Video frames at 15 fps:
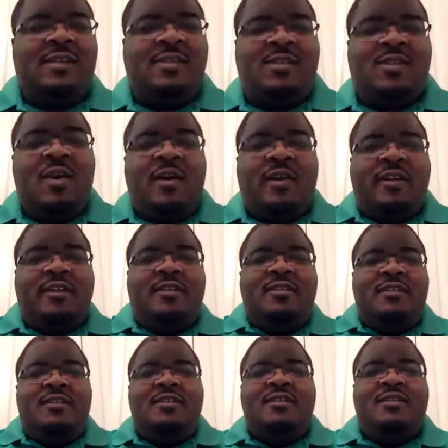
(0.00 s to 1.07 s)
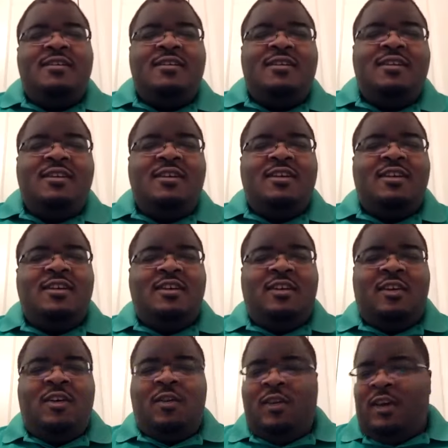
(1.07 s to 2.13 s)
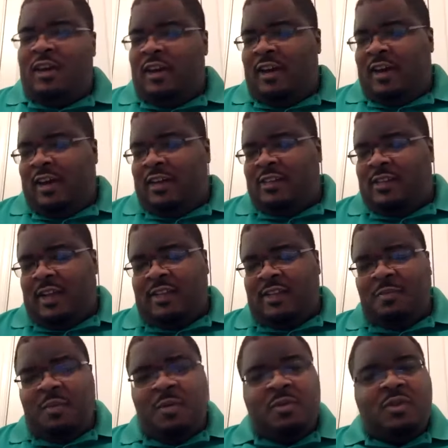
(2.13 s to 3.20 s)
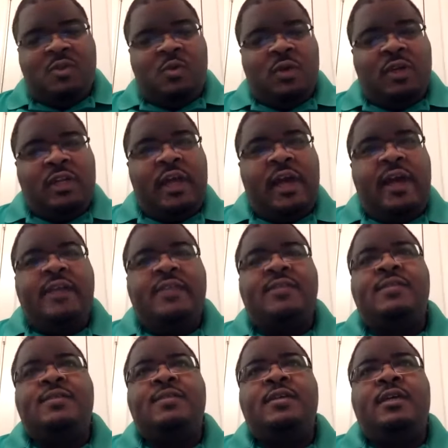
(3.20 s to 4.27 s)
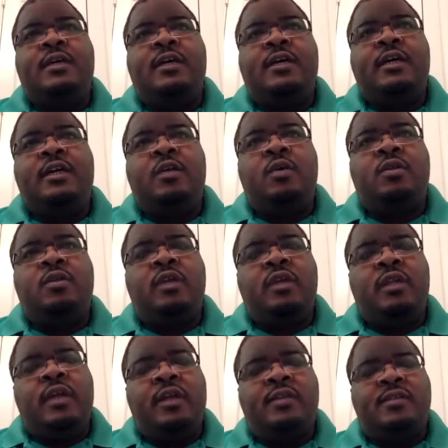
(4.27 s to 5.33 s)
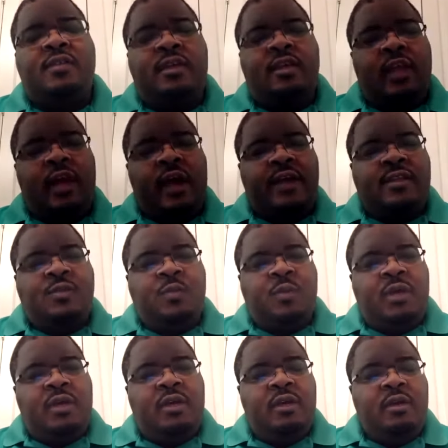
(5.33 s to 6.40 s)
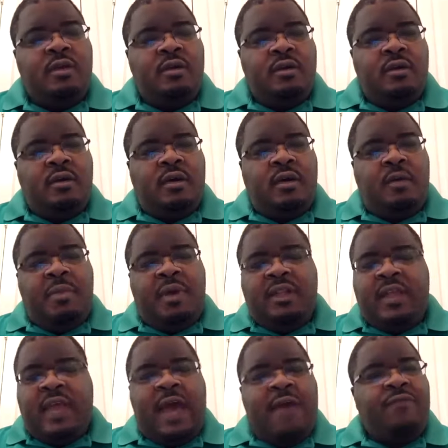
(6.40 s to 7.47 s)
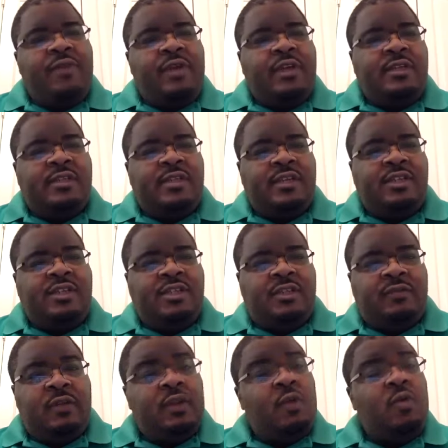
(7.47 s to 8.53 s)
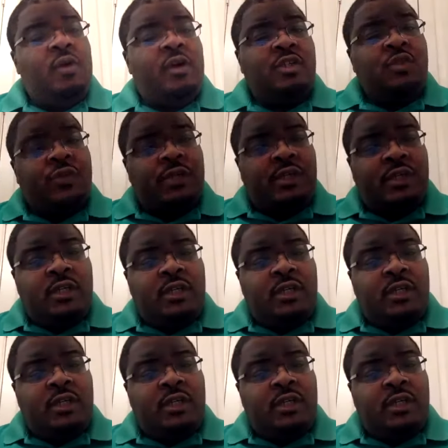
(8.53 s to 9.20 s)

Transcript: started. I spoke to a class at North Carolina State last week about the Africanization of the Low Country.